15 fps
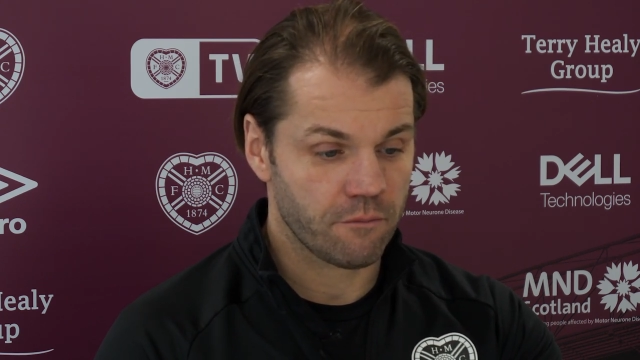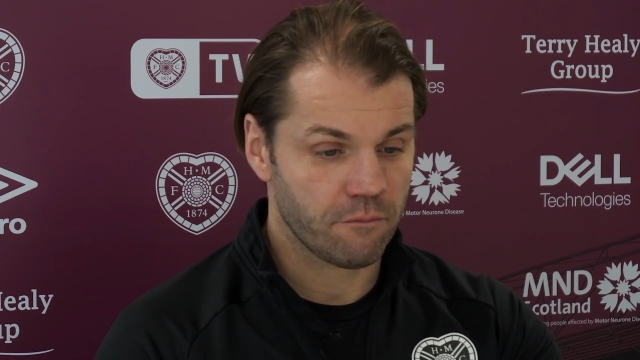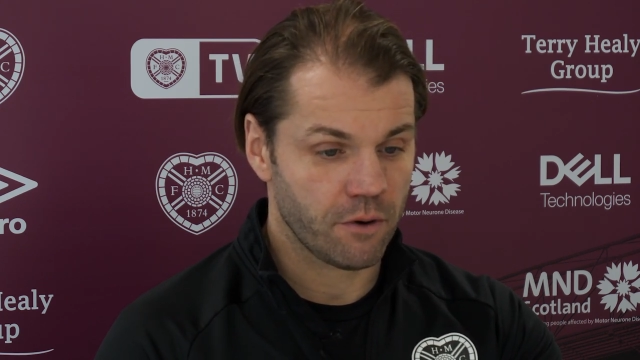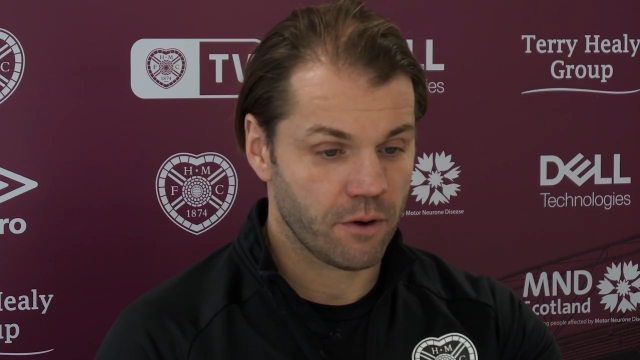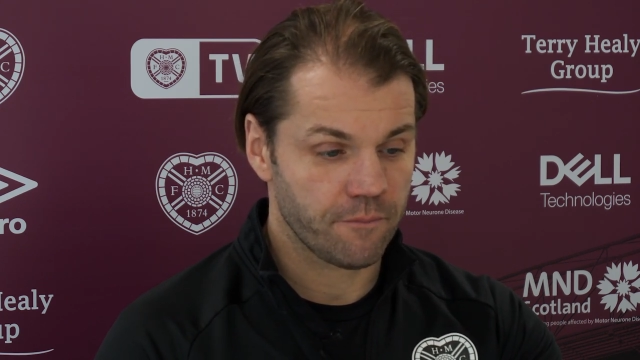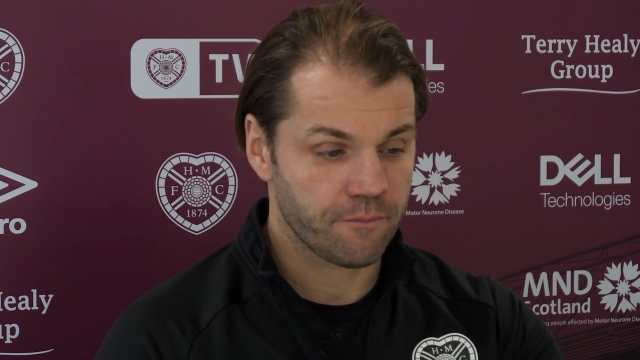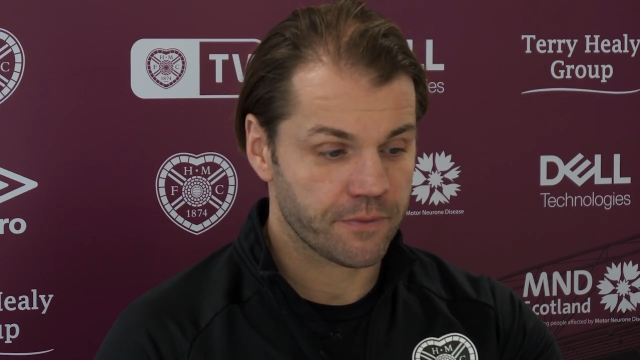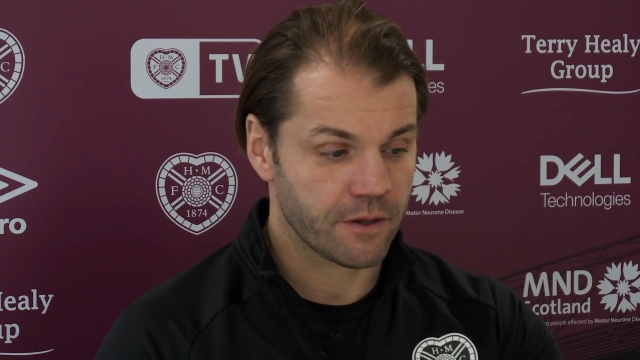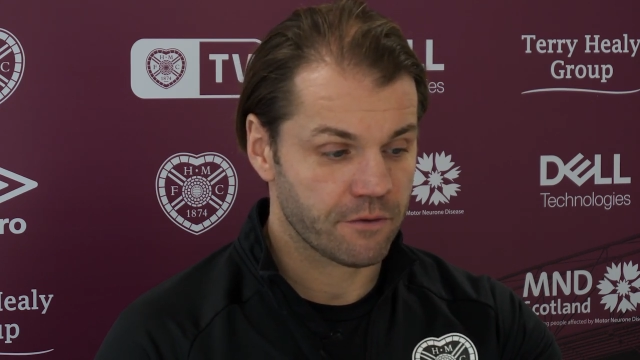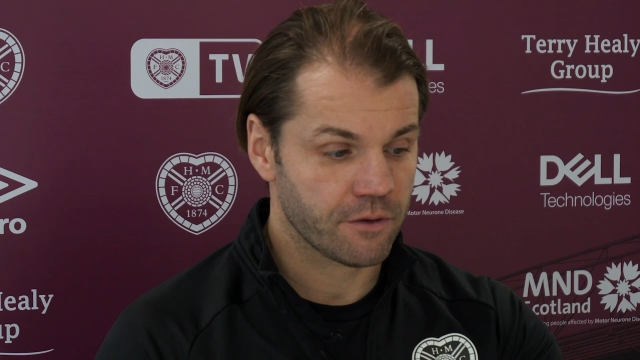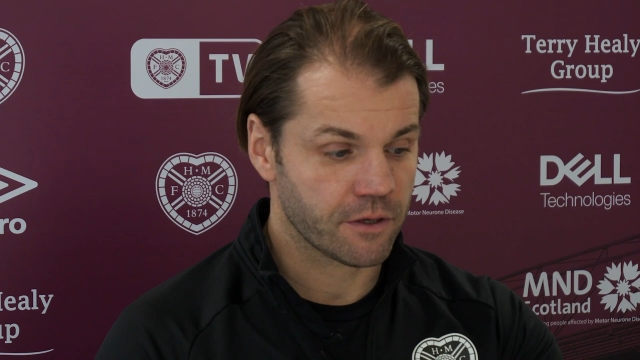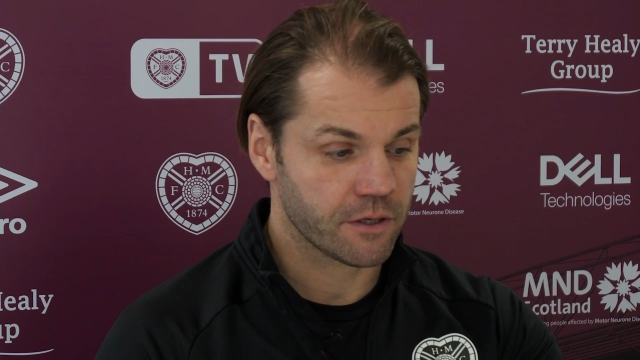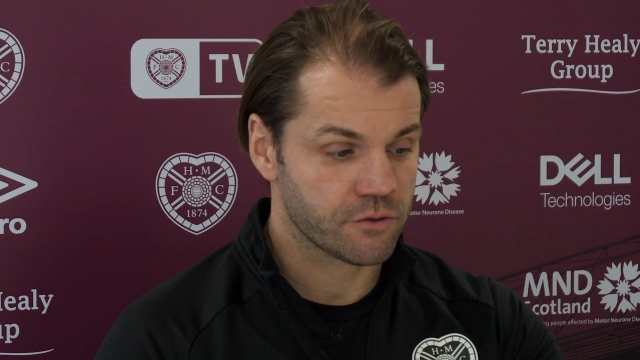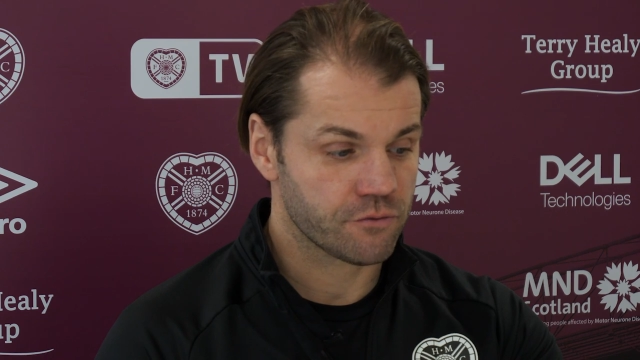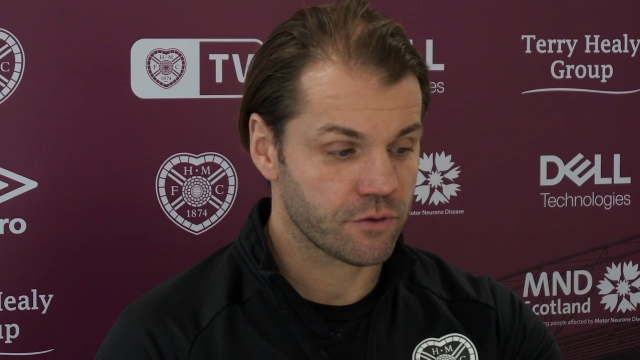but I
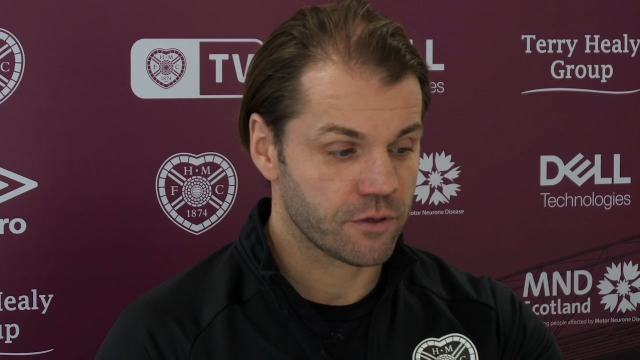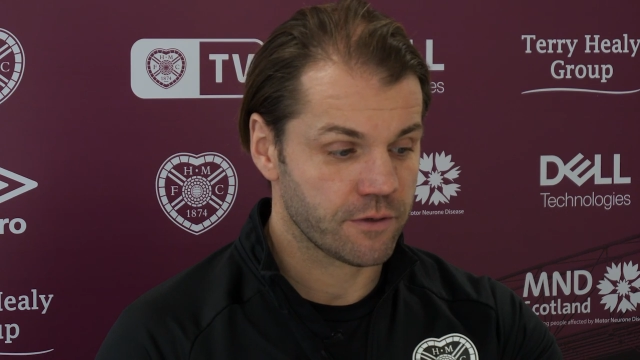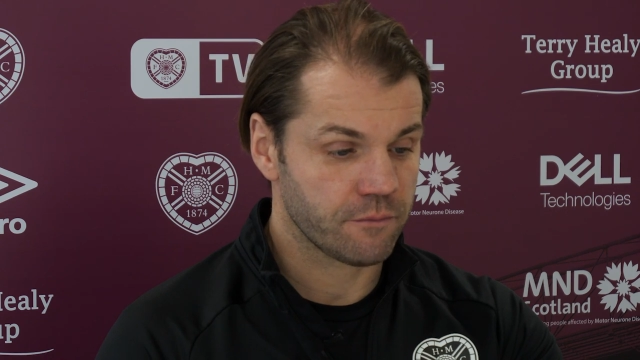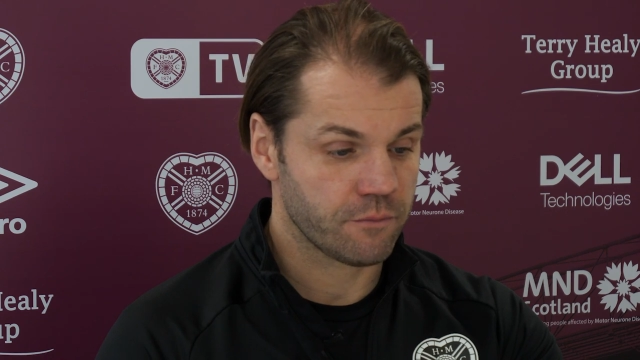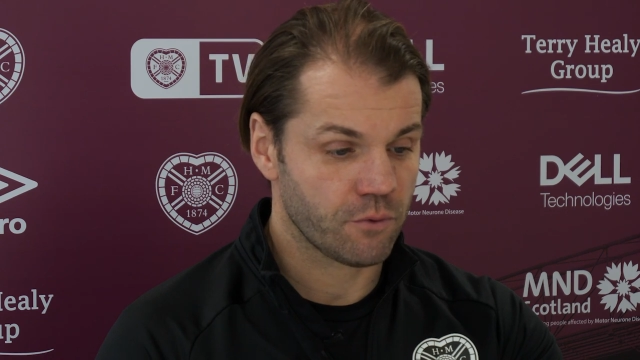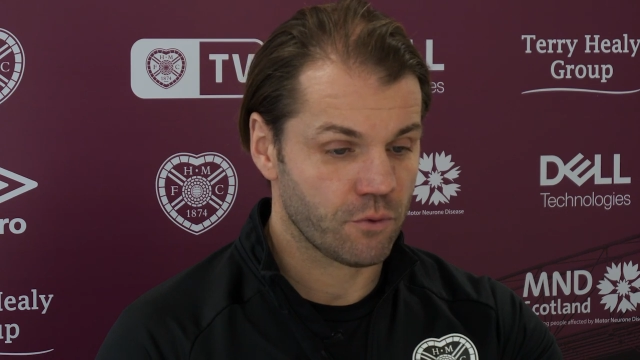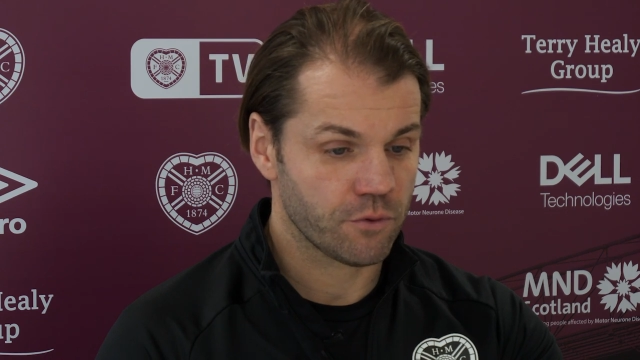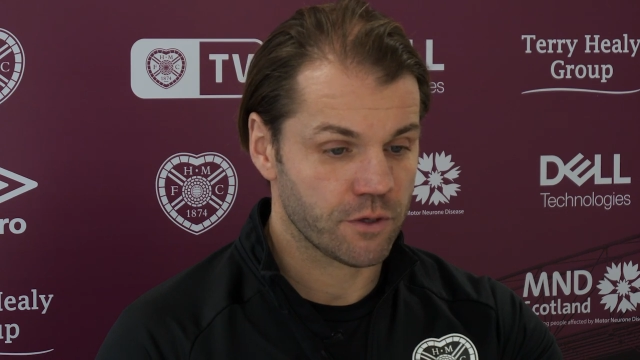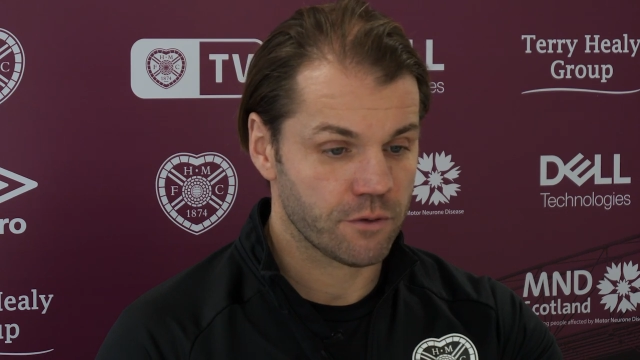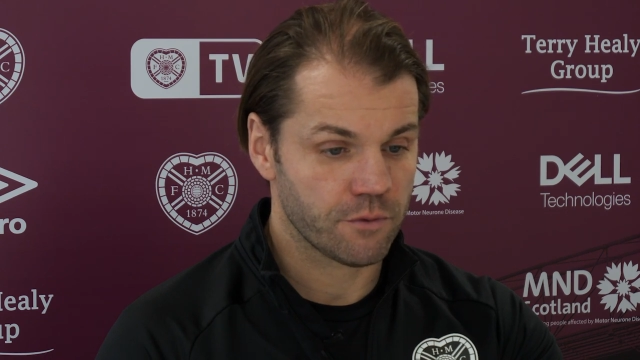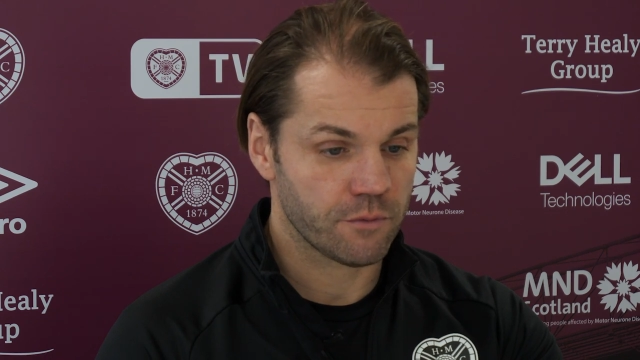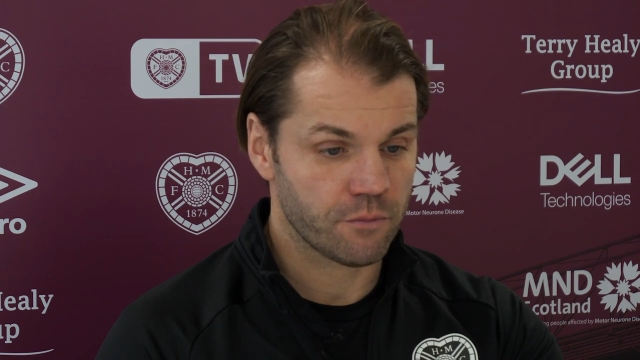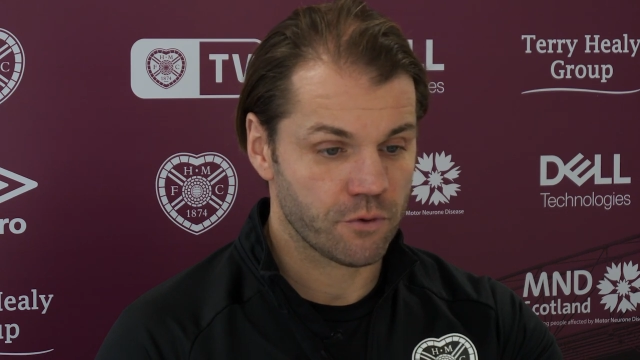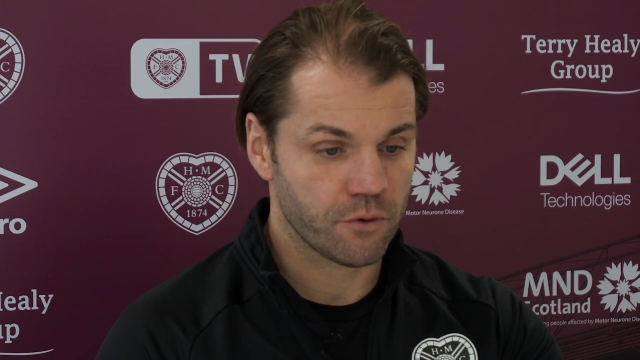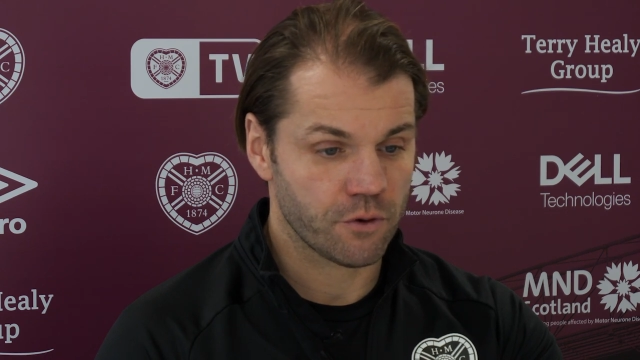think it's really important that
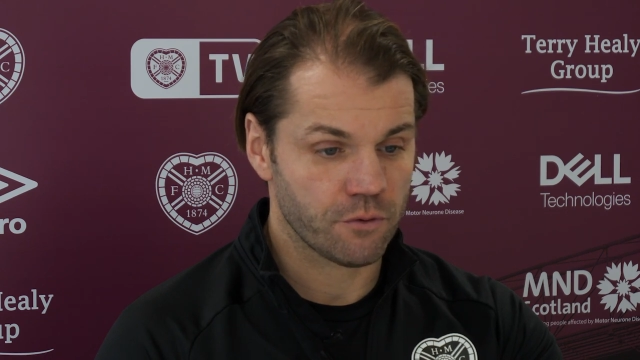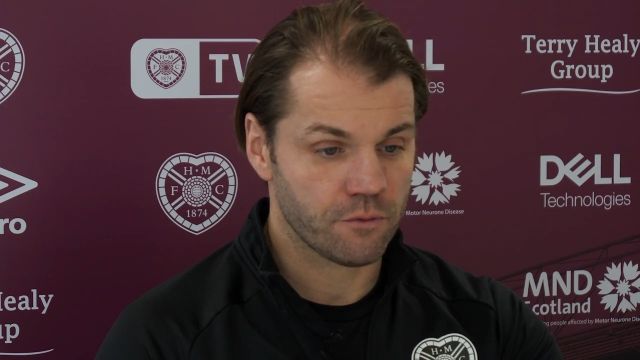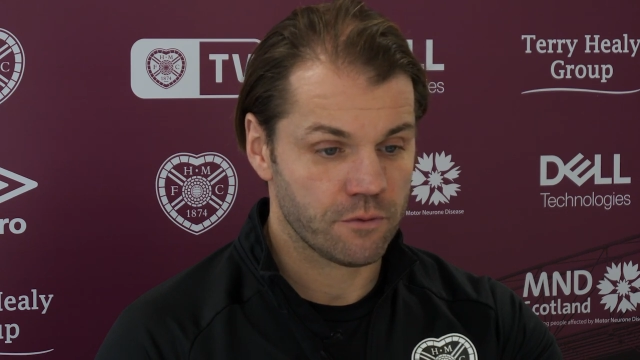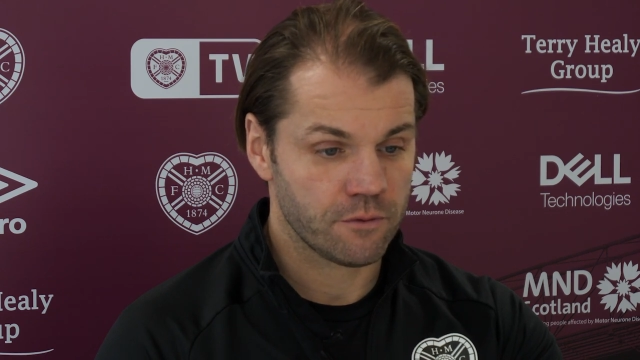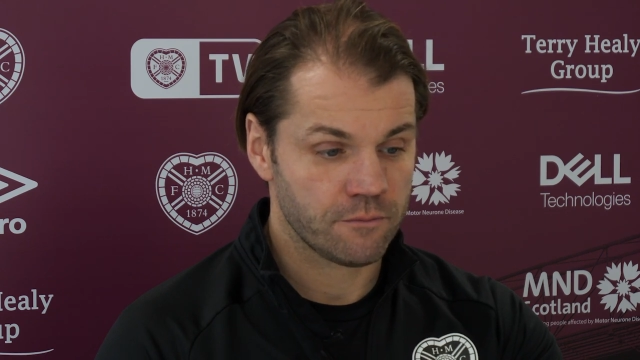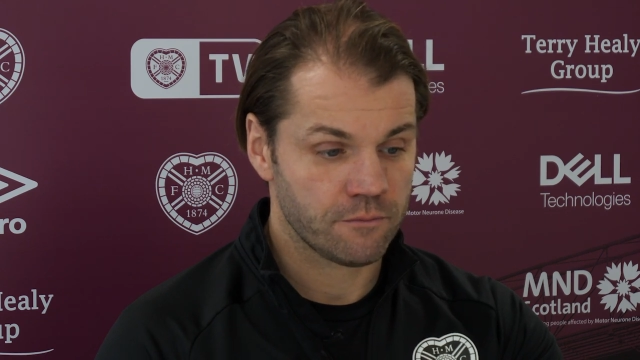we put out